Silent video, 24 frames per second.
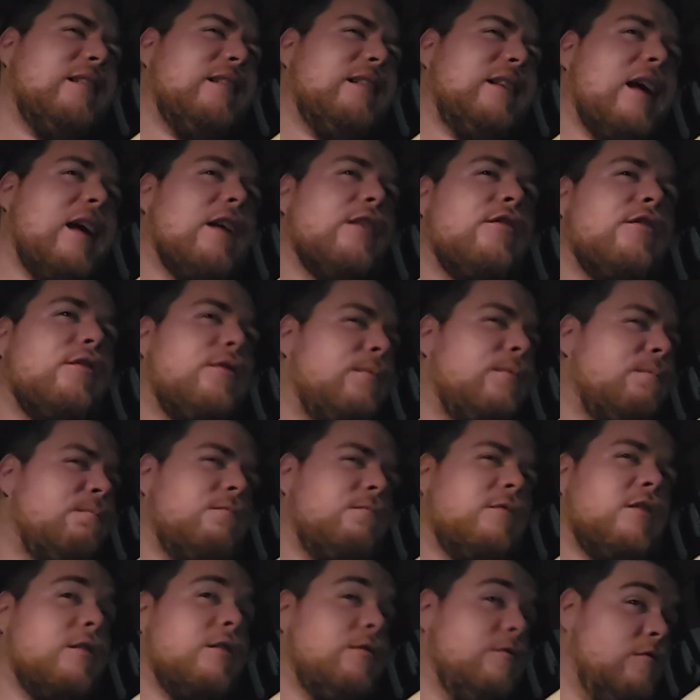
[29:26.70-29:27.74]
that's
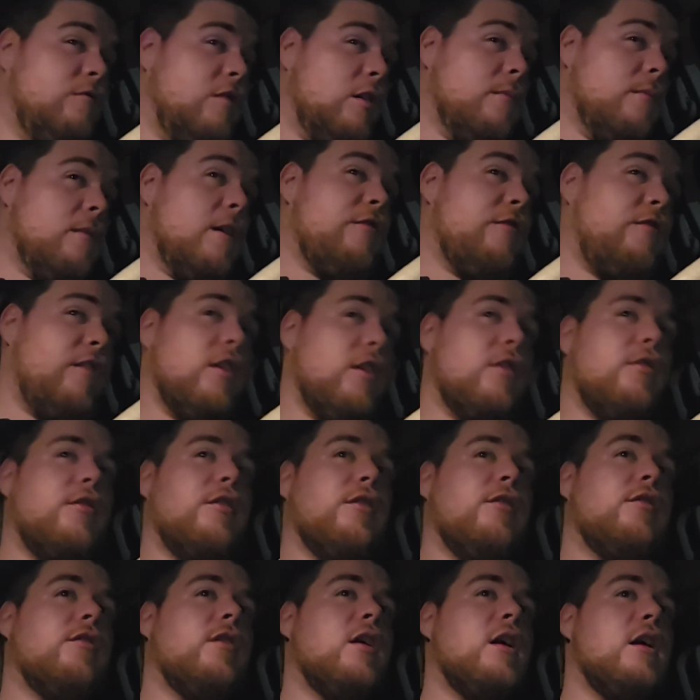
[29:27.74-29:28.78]
one of my fears
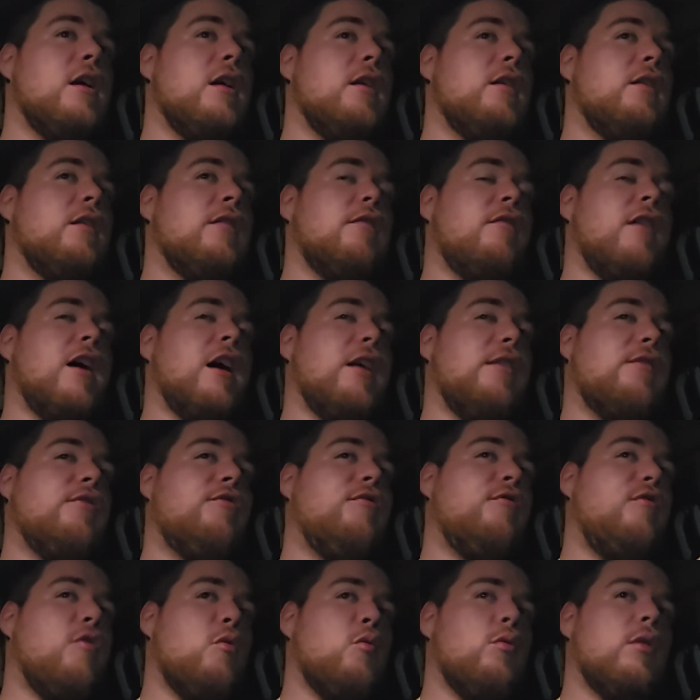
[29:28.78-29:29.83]
is the last
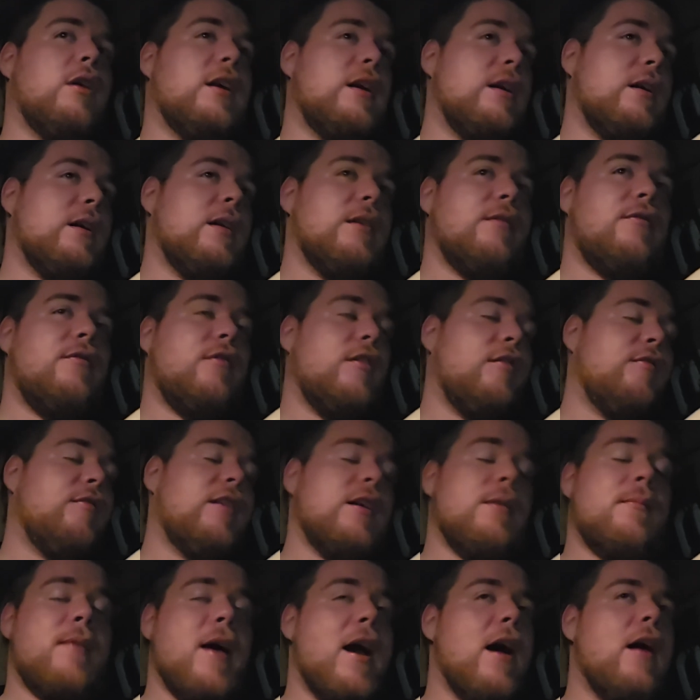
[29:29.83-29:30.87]
40,
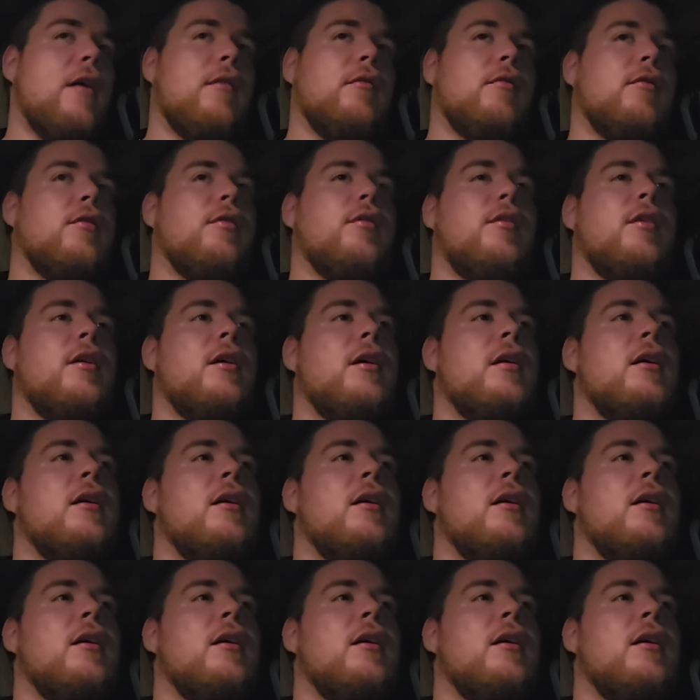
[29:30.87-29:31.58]
50 pounds